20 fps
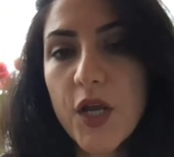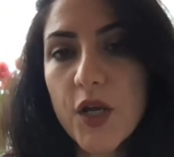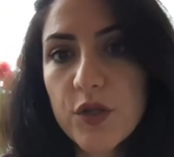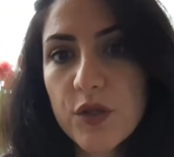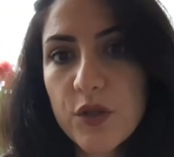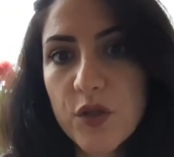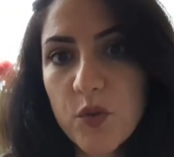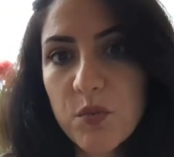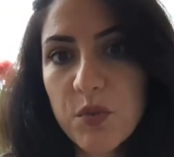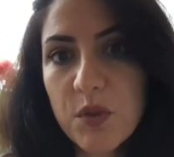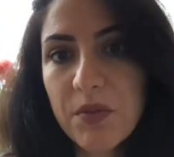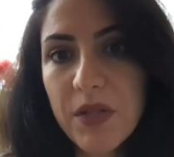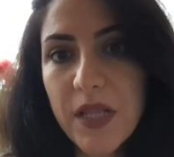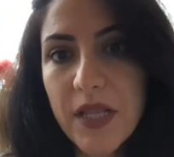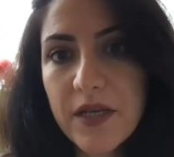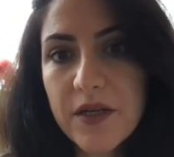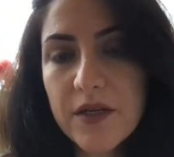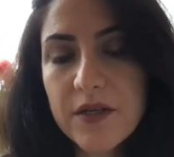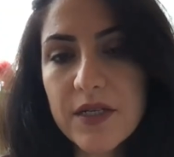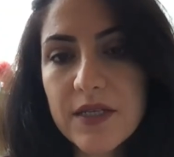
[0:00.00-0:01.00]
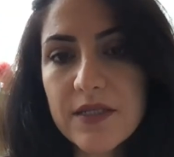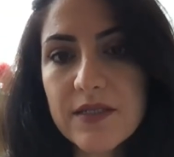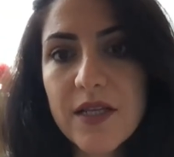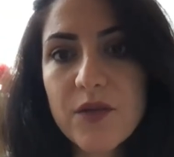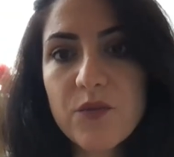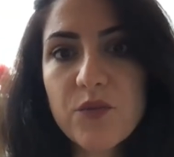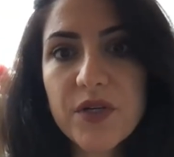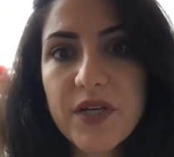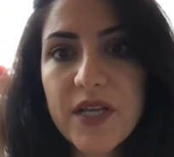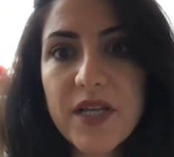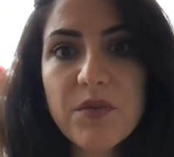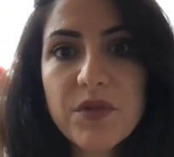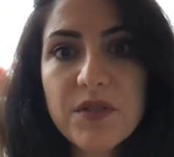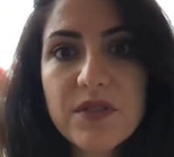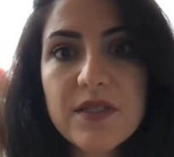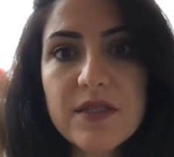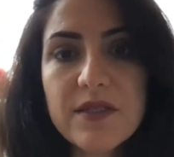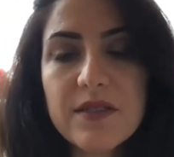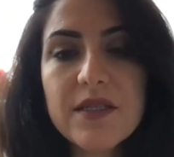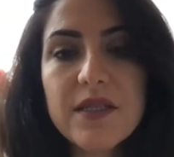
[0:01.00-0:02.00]
global player is that we're able
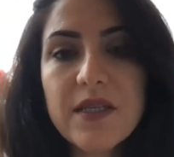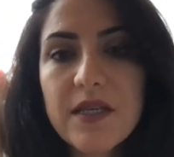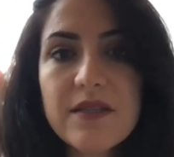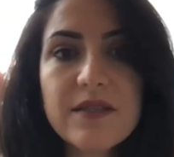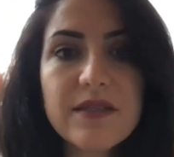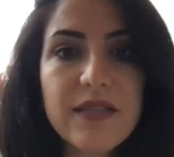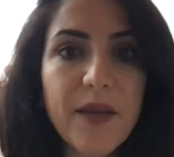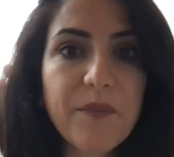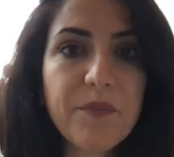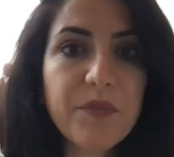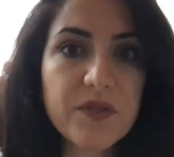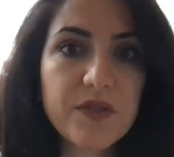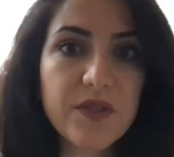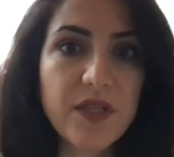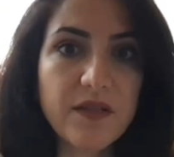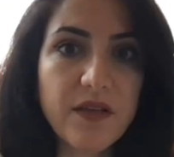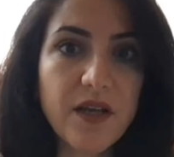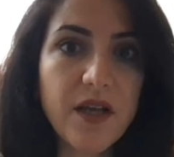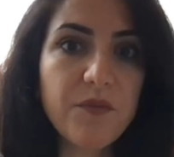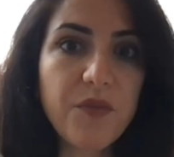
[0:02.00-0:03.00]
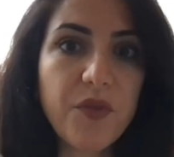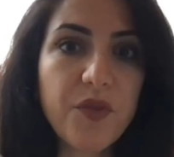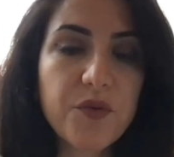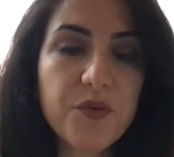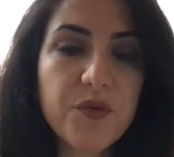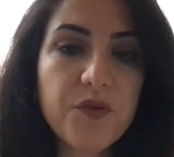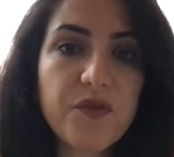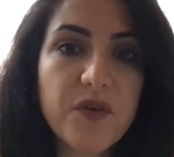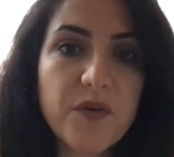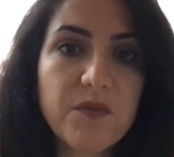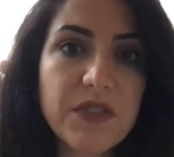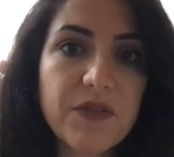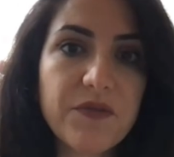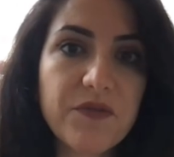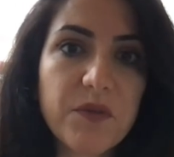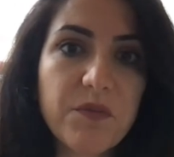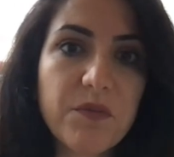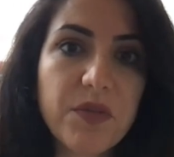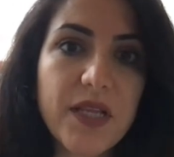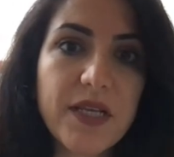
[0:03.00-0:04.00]
to see examples that come through from
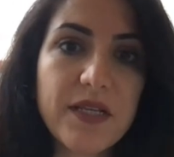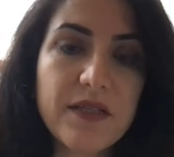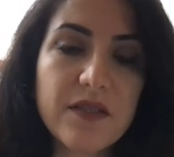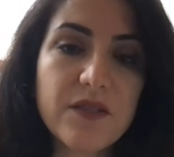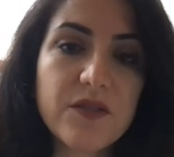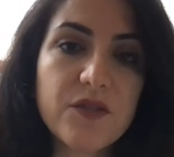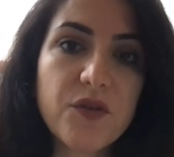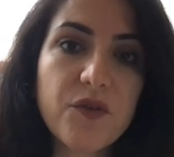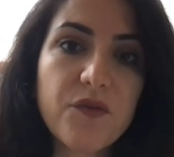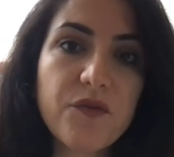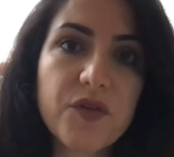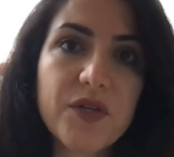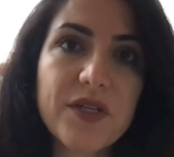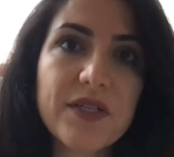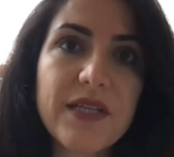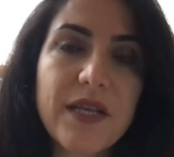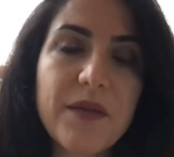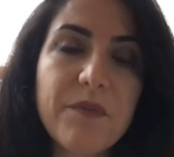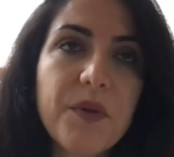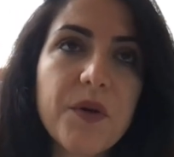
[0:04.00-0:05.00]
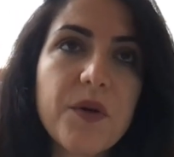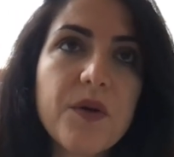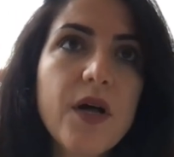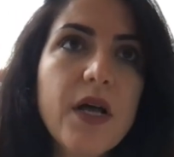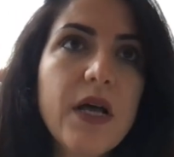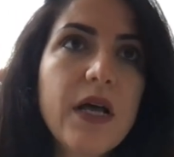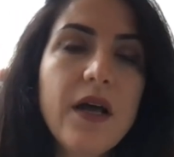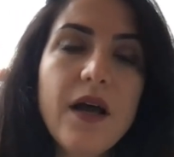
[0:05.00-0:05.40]
different places. So for example,